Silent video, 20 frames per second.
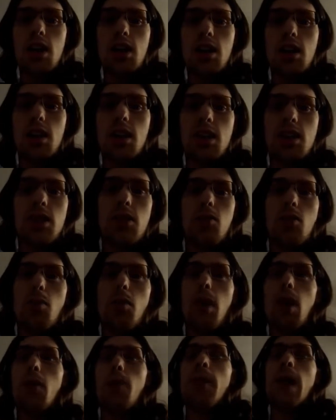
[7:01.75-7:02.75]
The,
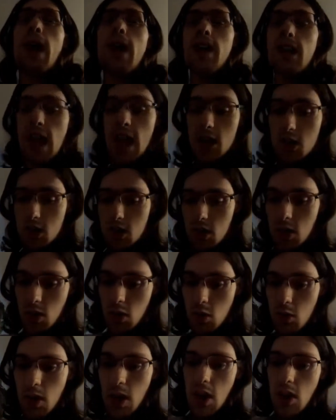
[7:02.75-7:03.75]
well, that actually the
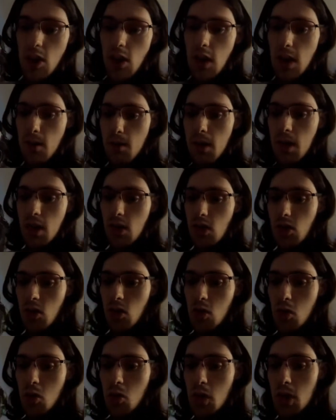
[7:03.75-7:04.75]
suitcase I am gonna
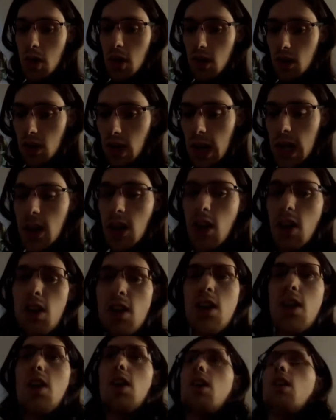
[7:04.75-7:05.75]
do later
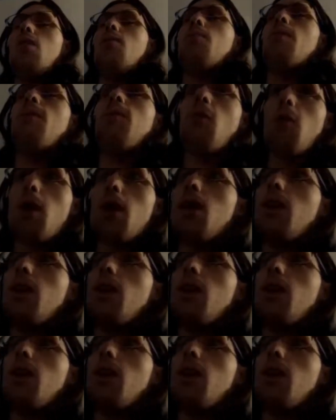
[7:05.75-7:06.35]
before I